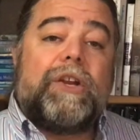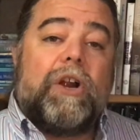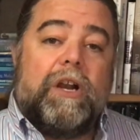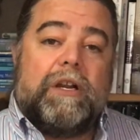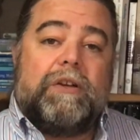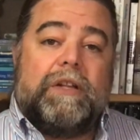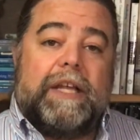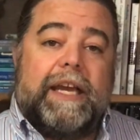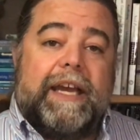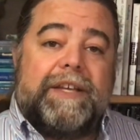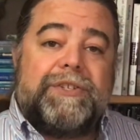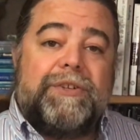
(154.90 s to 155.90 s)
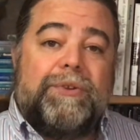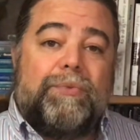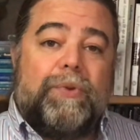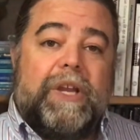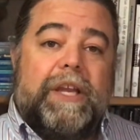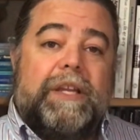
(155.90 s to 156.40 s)
article I asked you to
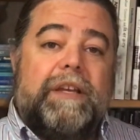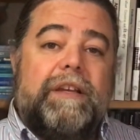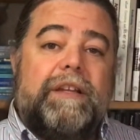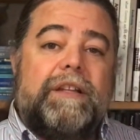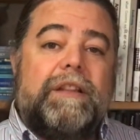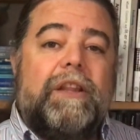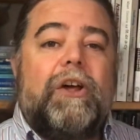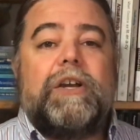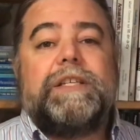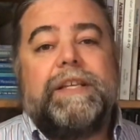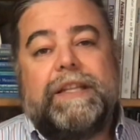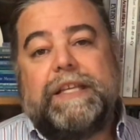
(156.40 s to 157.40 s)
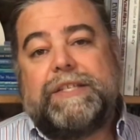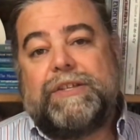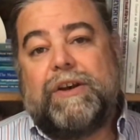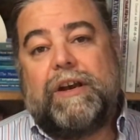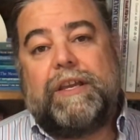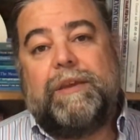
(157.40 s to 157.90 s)
read looks at this
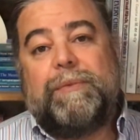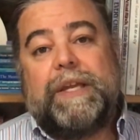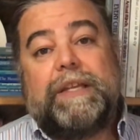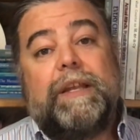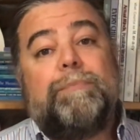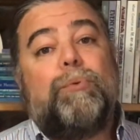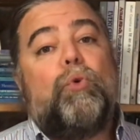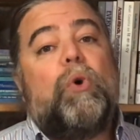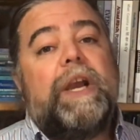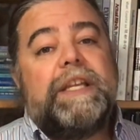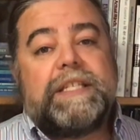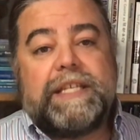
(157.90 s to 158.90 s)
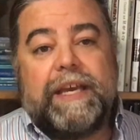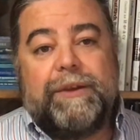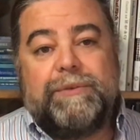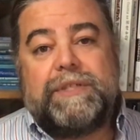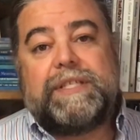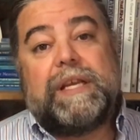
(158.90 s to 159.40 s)
document and points
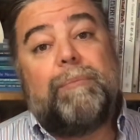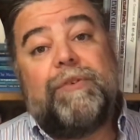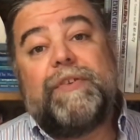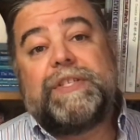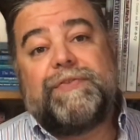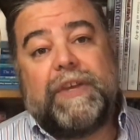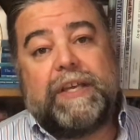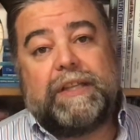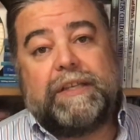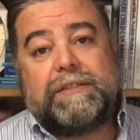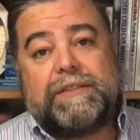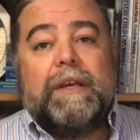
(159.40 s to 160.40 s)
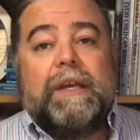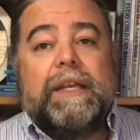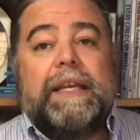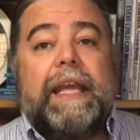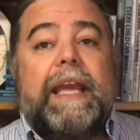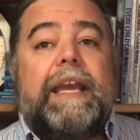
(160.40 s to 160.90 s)
out some of its failings.
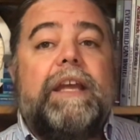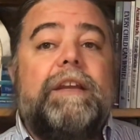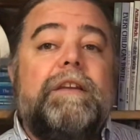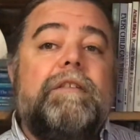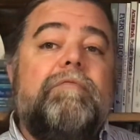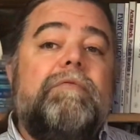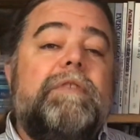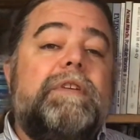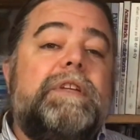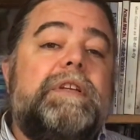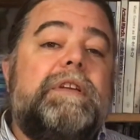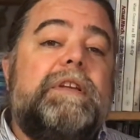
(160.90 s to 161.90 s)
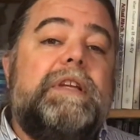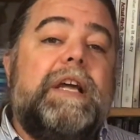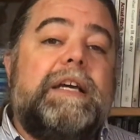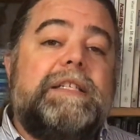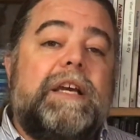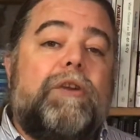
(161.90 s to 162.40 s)
Megan
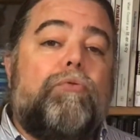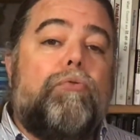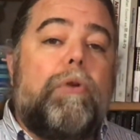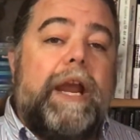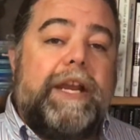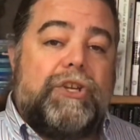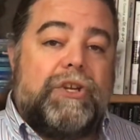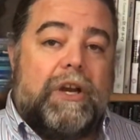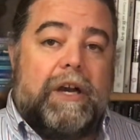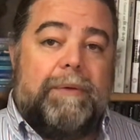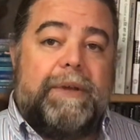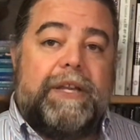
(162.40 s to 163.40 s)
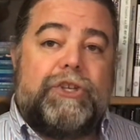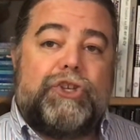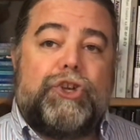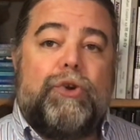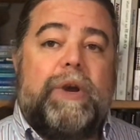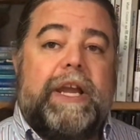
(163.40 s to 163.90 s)
does a great job at
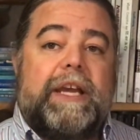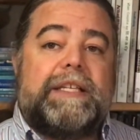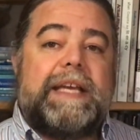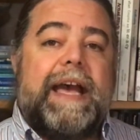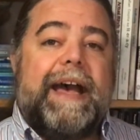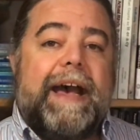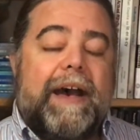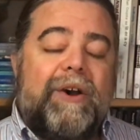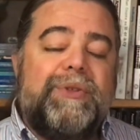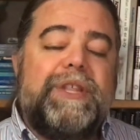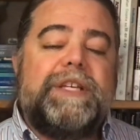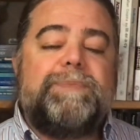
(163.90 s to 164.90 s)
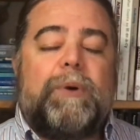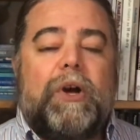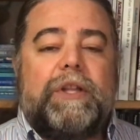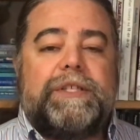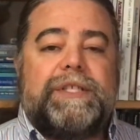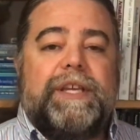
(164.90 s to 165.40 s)
showing us how this
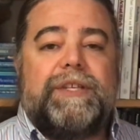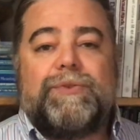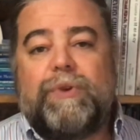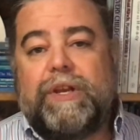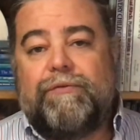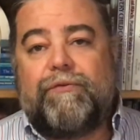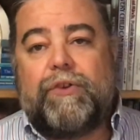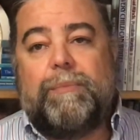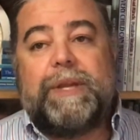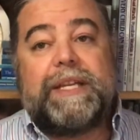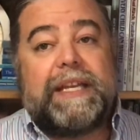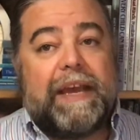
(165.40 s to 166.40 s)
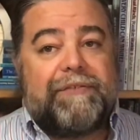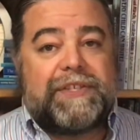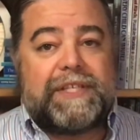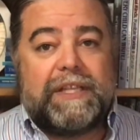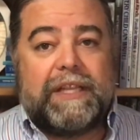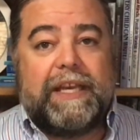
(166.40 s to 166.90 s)
policy is written from a
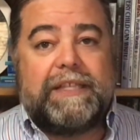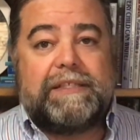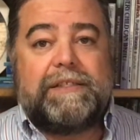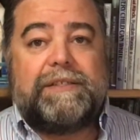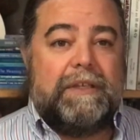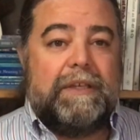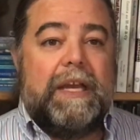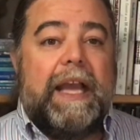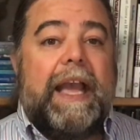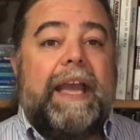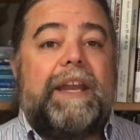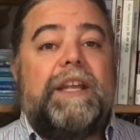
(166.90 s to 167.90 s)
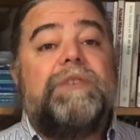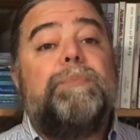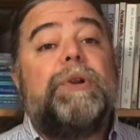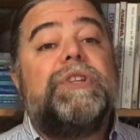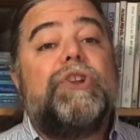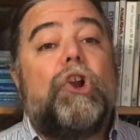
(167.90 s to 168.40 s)
deficit lens and is
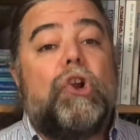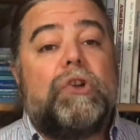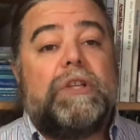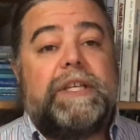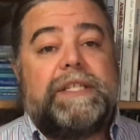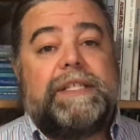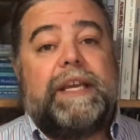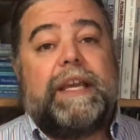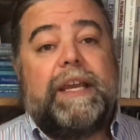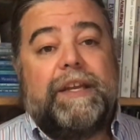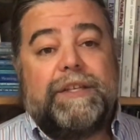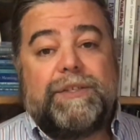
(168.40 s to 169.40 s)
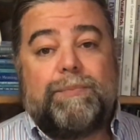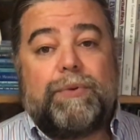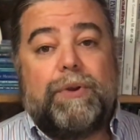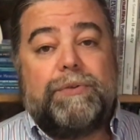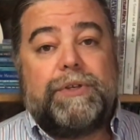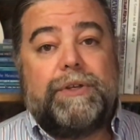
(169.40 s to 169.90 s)
paternalistic in its
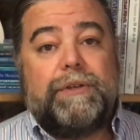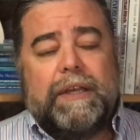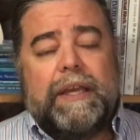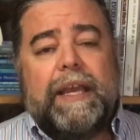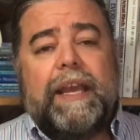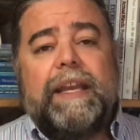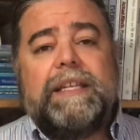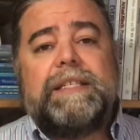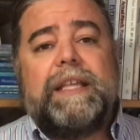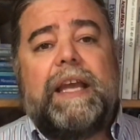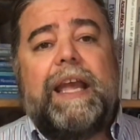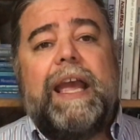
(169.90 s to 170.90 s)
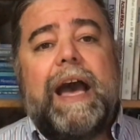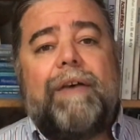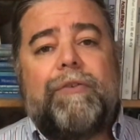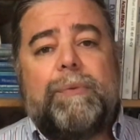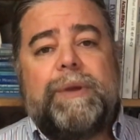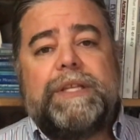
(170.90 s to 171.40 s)
approach. It is the
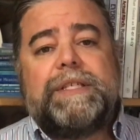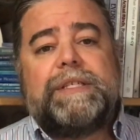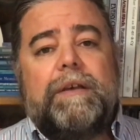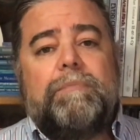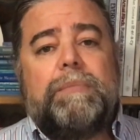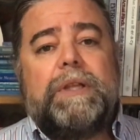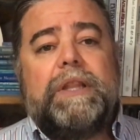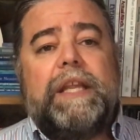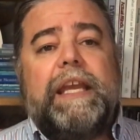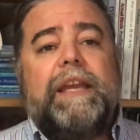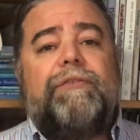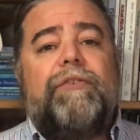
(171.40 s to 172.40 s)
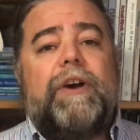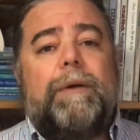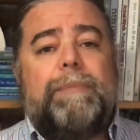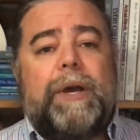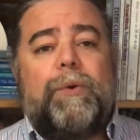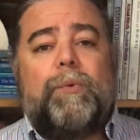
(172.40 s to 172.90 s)
government's belief
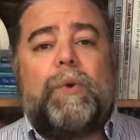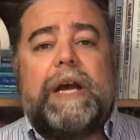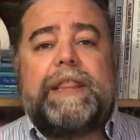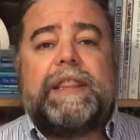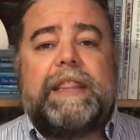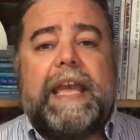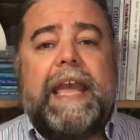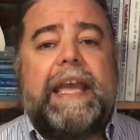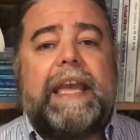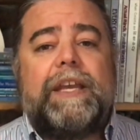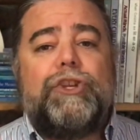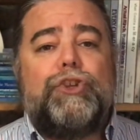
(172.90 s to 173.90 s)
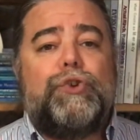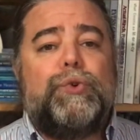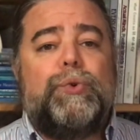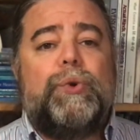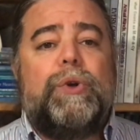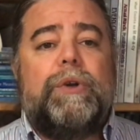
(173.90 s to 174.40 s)
about what they can
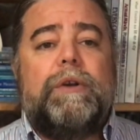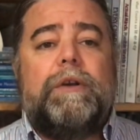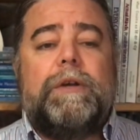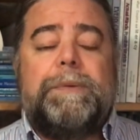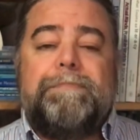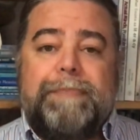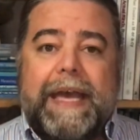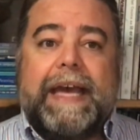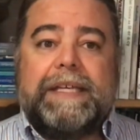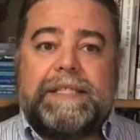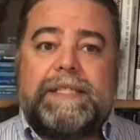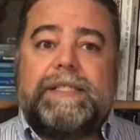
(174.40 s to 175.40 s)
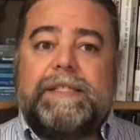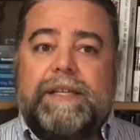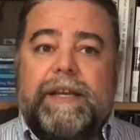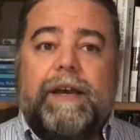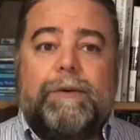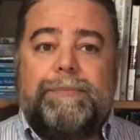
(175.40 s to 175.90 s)
do best to
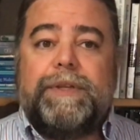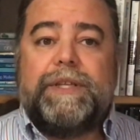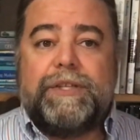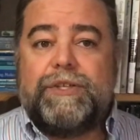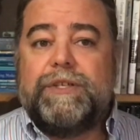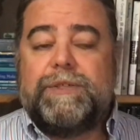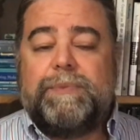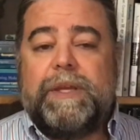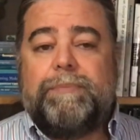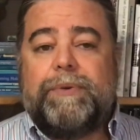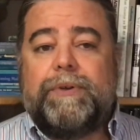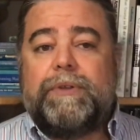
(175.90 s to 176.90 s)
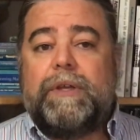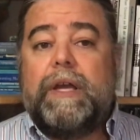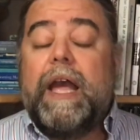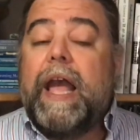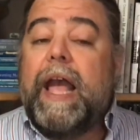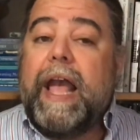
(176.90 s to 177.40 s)
help Indigenous people.
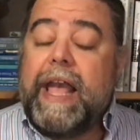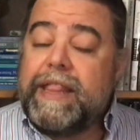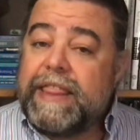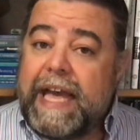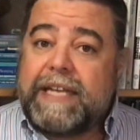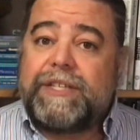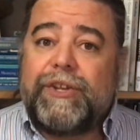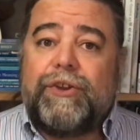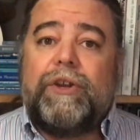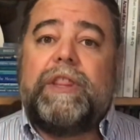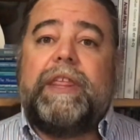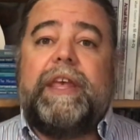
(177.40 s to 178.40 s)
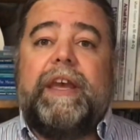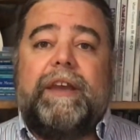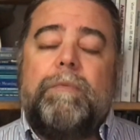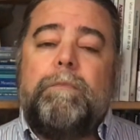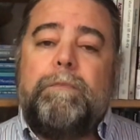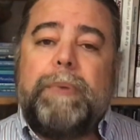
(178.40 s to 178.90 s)
And that's a good thing,
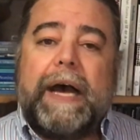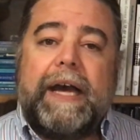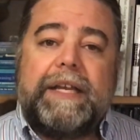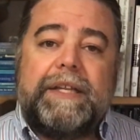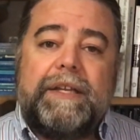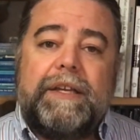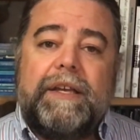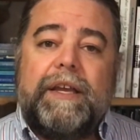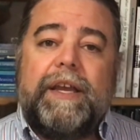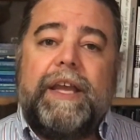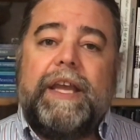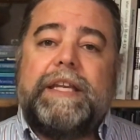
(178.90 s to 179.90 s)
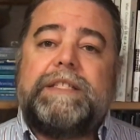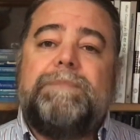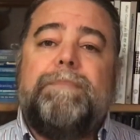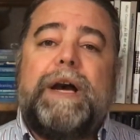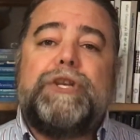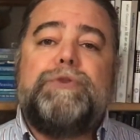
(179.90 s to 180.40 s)
but it's
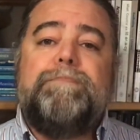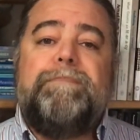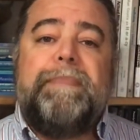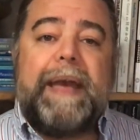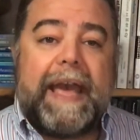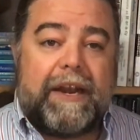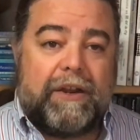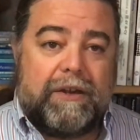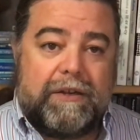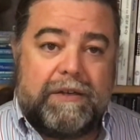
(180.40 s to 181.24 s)
much better